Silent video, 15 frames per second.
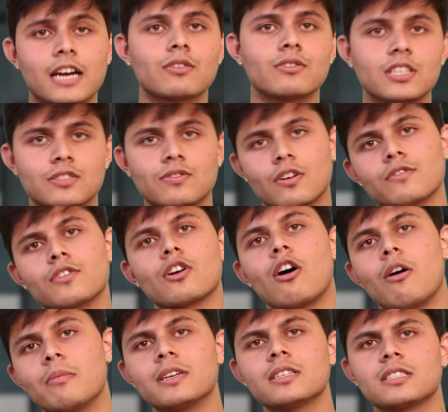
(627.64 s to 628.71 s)
to each one of the
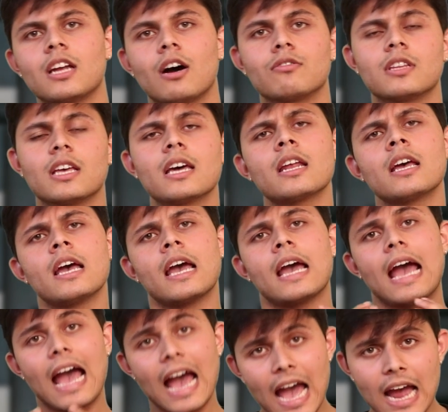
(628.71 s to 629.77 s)
comments down there.
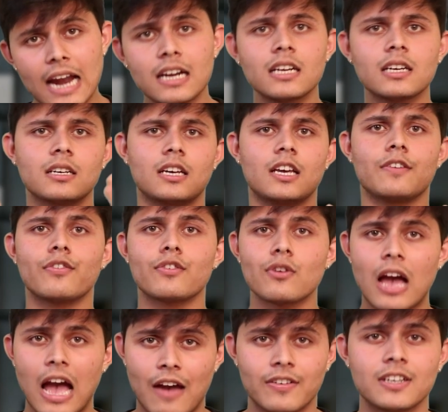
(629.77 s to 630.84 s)
And if you
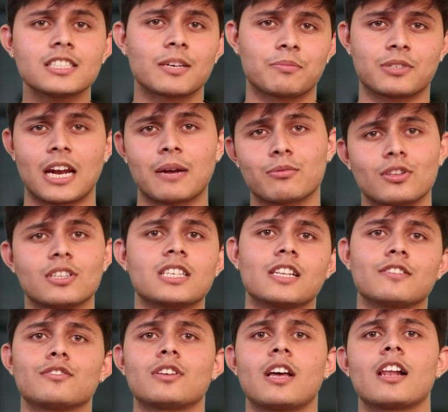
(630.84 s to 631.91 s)
haven't subscribed to the
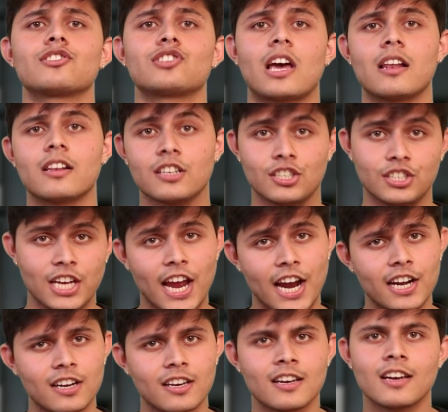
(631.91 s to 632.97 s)
Salesforce Hulk channel
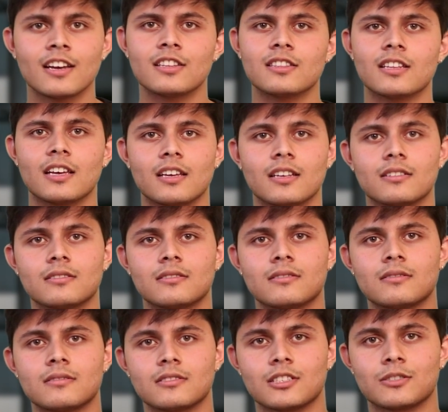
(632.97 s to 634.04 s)
yet, then
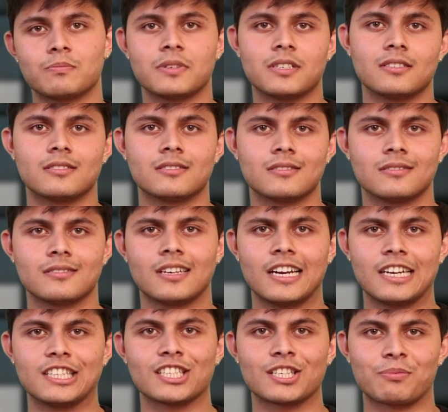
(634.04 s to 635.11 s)
just please
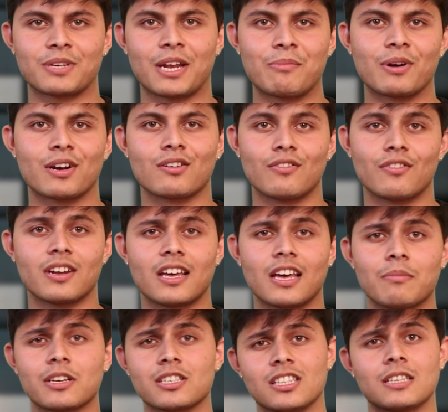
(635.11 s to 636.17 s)
hit the subscribe button over here,
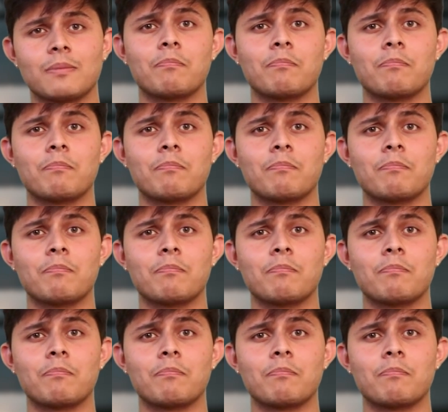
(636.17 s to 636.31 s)
because it's the